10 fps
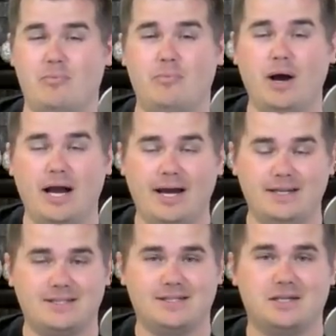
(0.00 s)

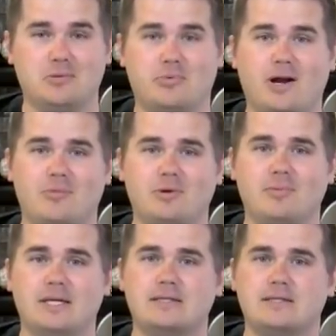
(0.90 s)
but the
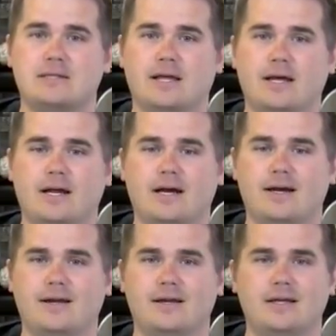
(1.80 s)
problem is
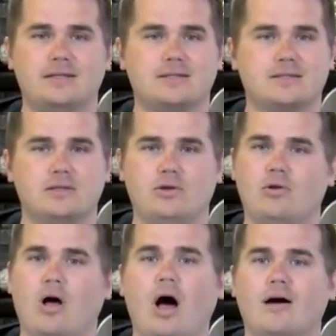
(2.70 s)
that
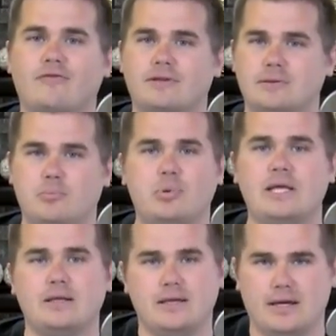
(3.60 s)
you'll often
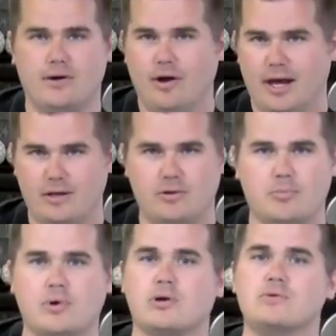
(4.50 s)
beat the internet. You're
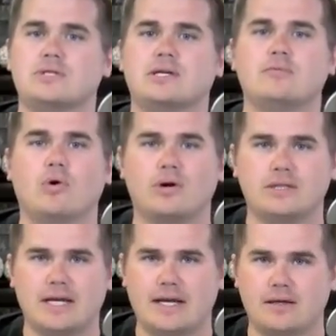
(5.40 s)
producing more
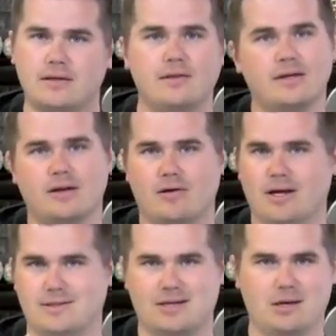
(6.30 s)
data than the
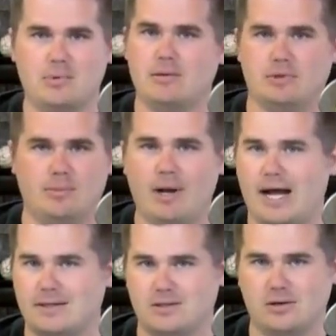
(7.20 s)
internet's going to be able to
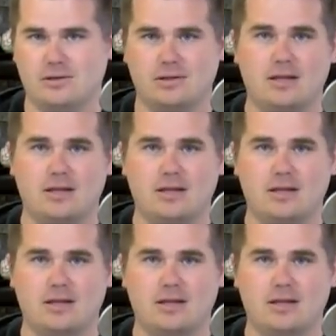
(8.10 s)
pass.